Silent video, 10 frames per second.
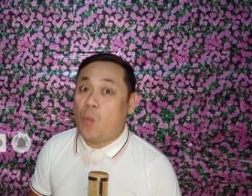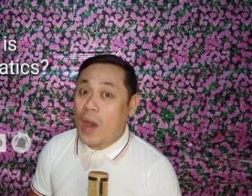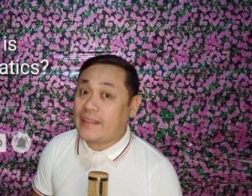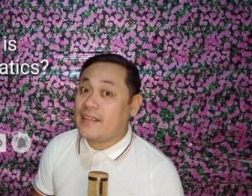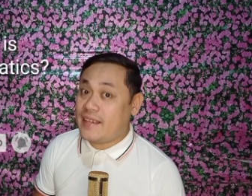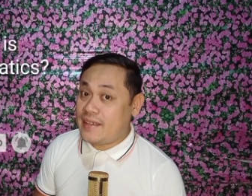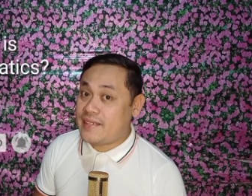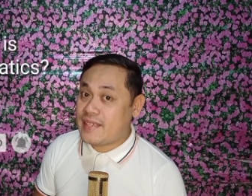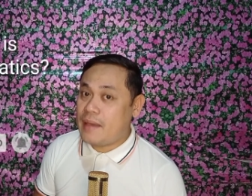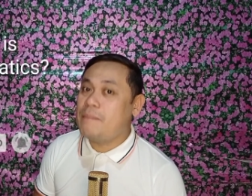What
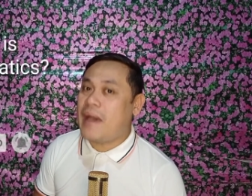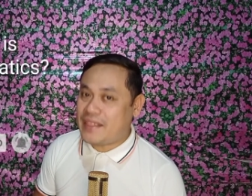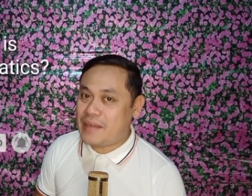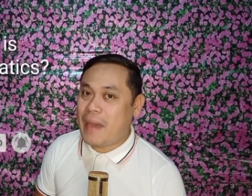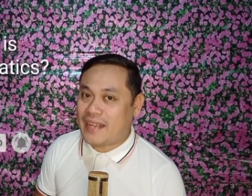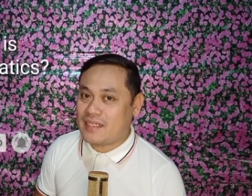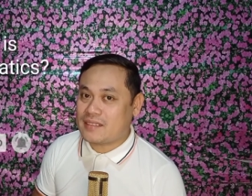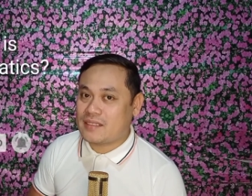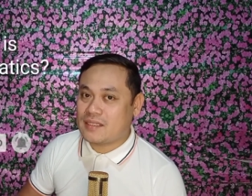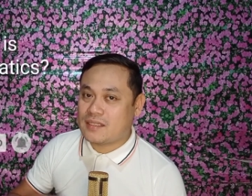is
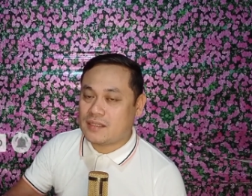mathematics?